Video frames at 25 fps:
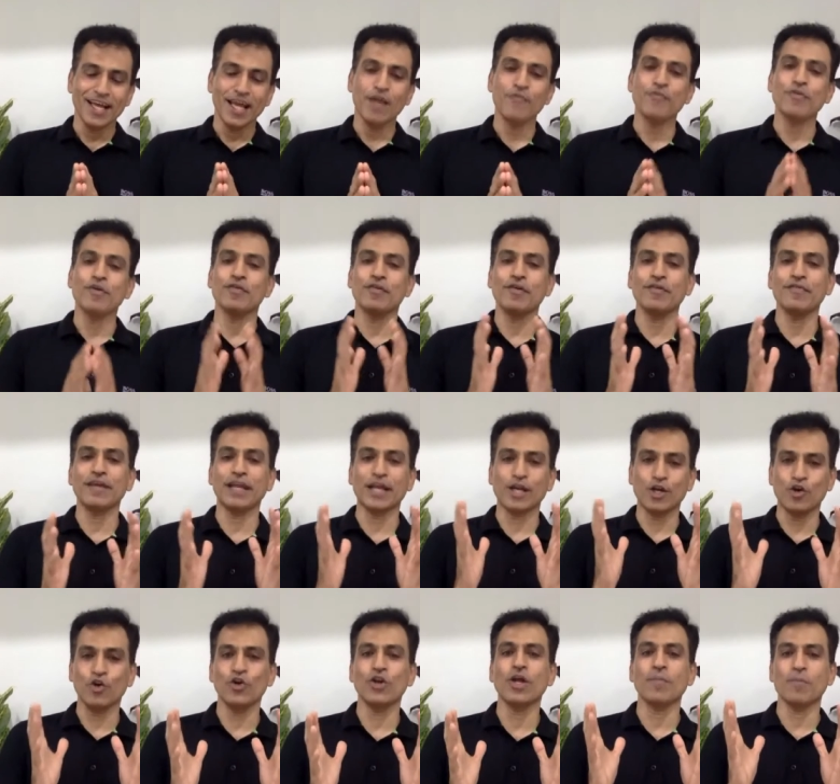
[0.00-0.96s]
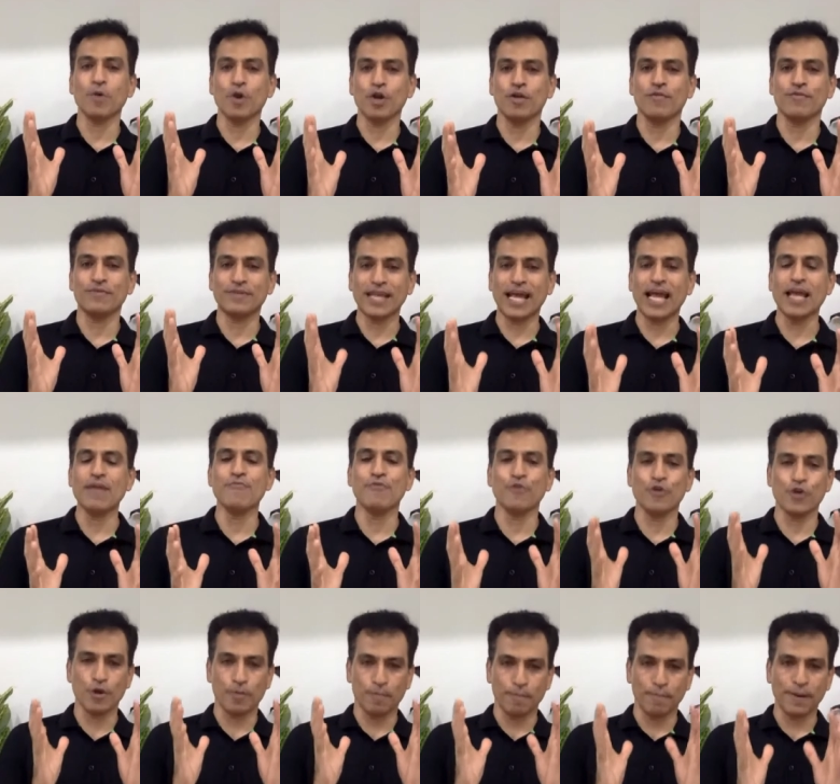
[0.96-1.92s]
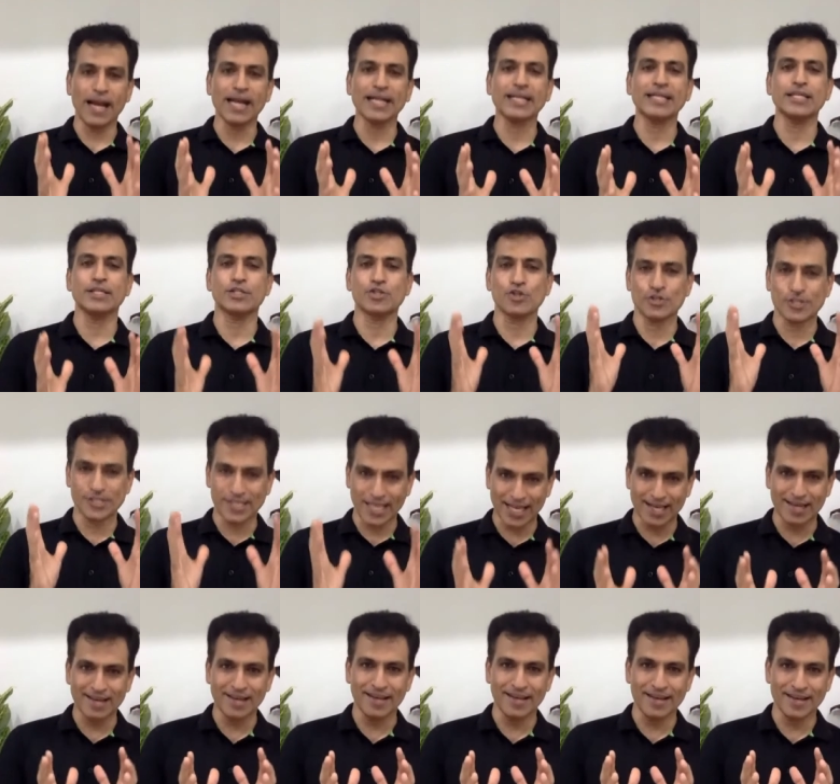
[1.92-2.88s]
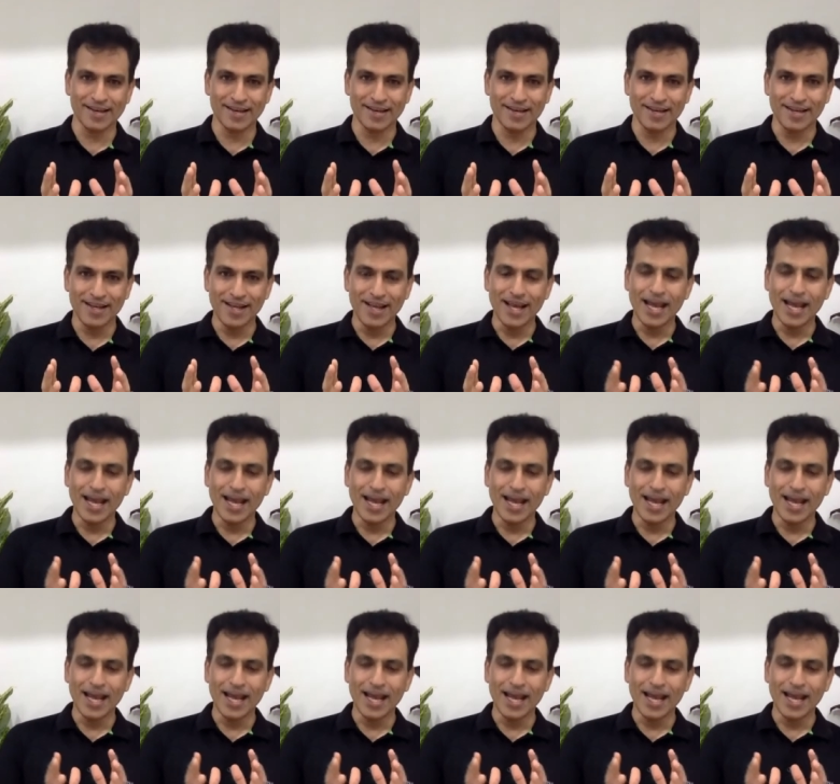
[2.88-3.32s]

if you're given a good amount of time for your practice to settle in,